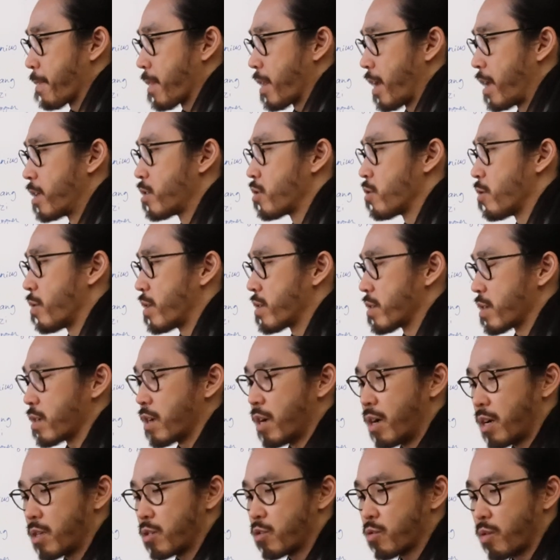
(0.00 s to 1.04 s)
And so as a
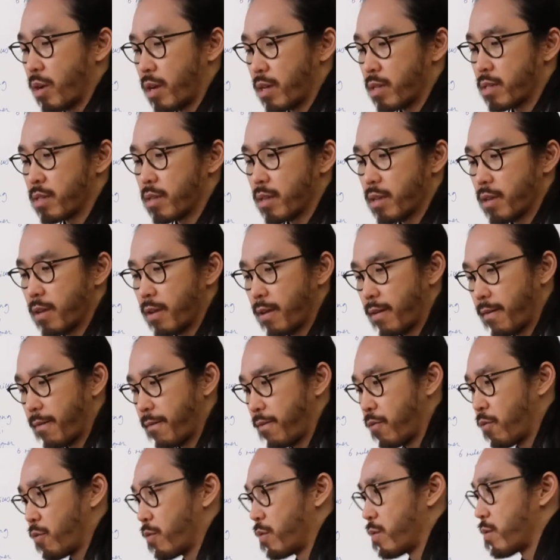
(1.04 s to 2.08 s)
contrast
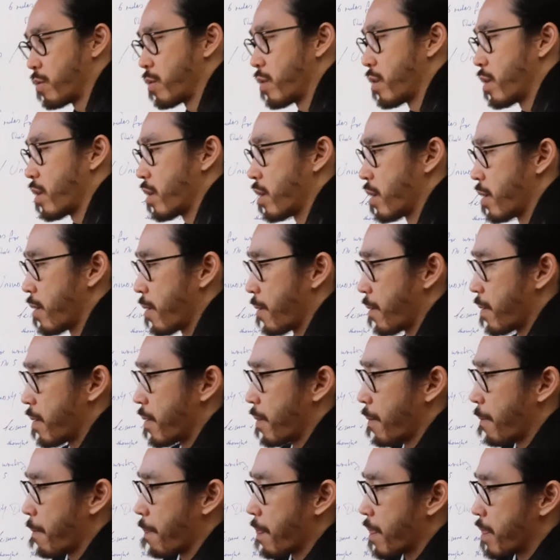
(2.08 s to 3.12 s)
for
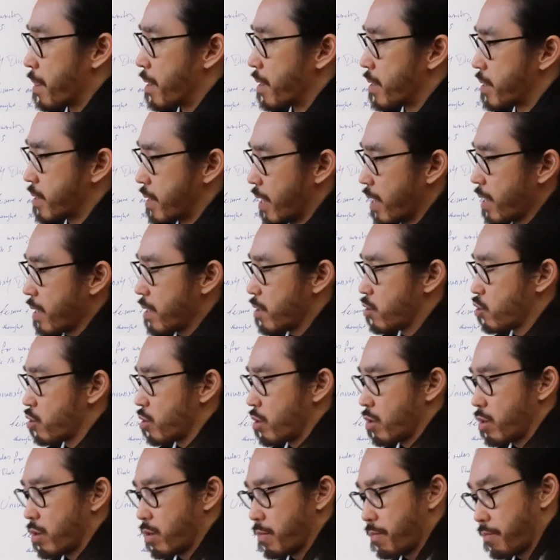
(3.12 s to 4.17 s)
the
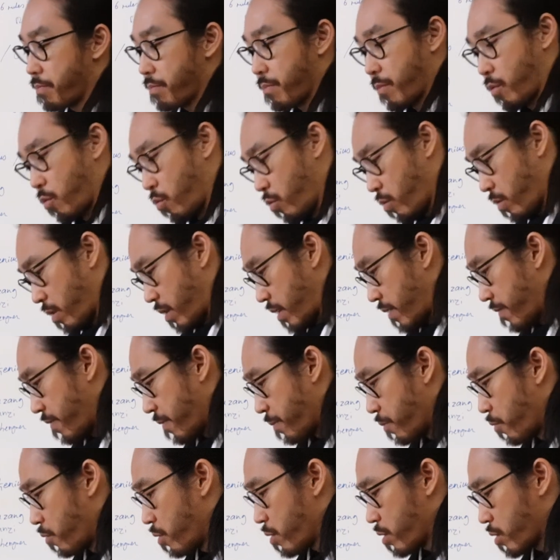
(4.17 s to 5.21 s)
sage, or even
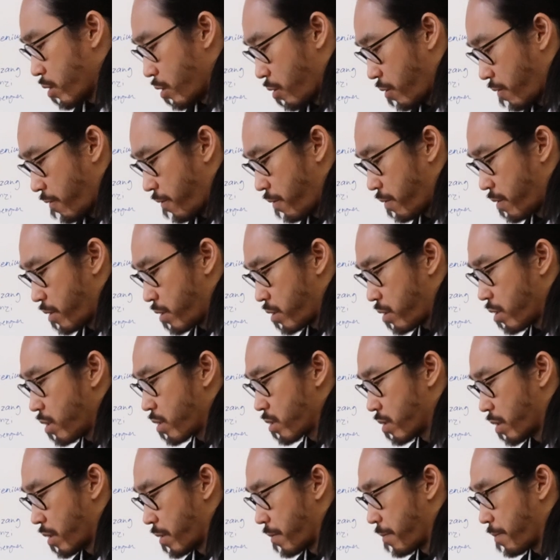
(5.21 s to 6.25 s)
more so for the
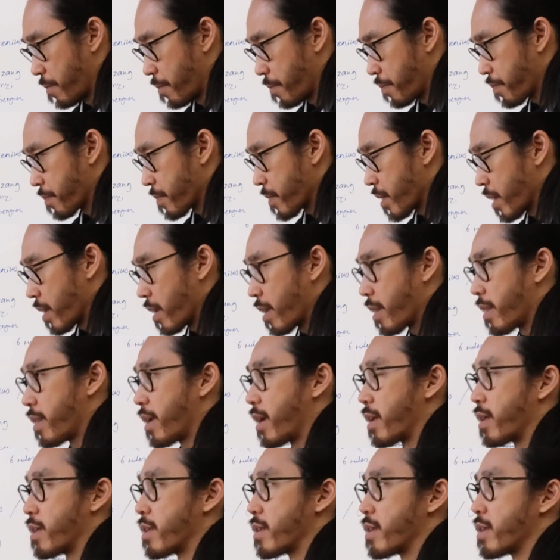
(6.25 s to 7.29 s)
Shengren,
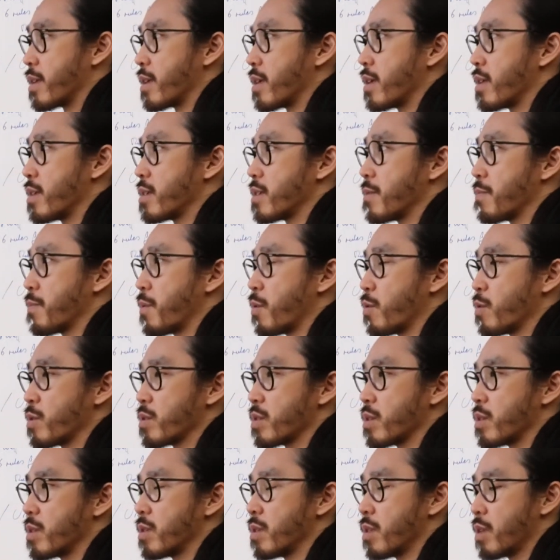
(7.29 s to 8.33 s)
that it is a
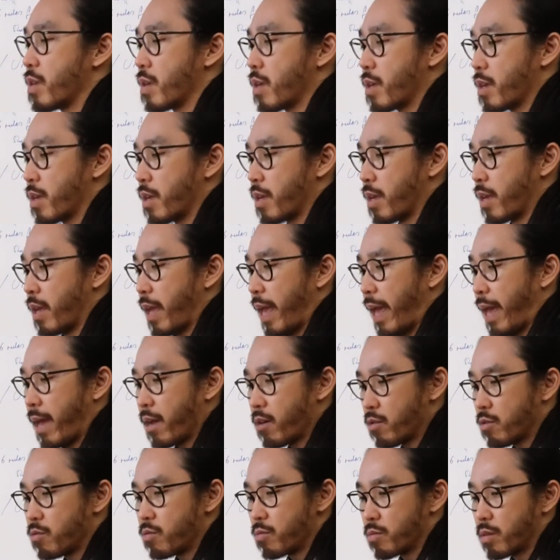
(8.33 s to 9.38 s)
person
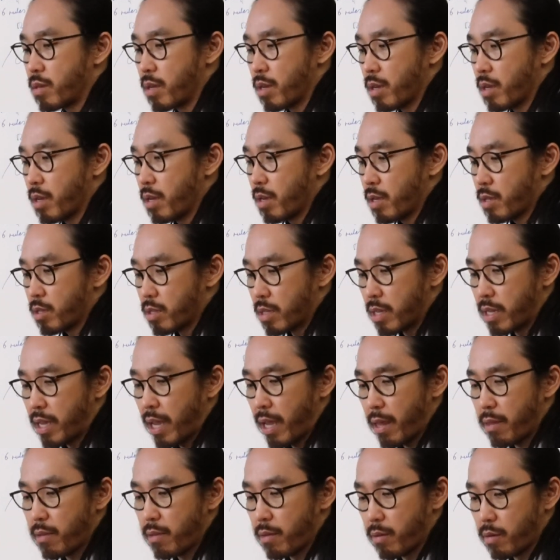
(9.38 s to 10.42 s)
held
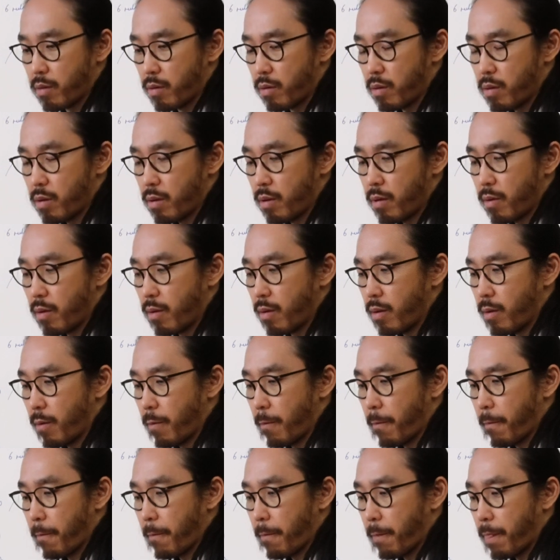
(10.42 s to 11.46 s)
together
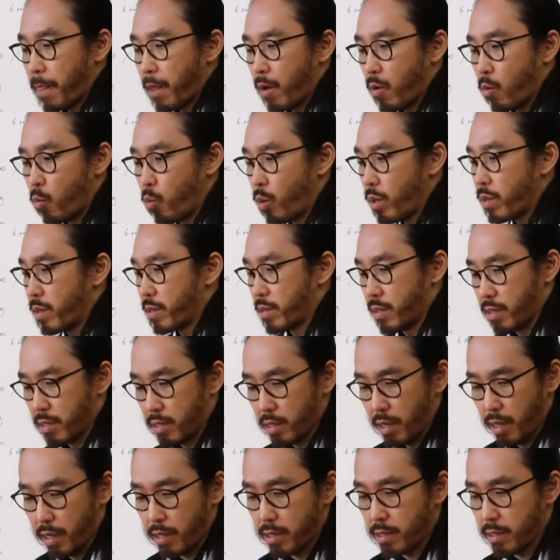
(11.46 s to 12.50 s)
with a
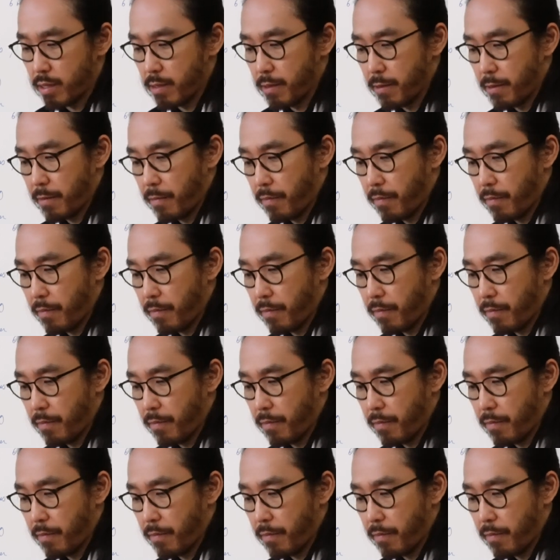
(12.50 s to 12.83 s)
society.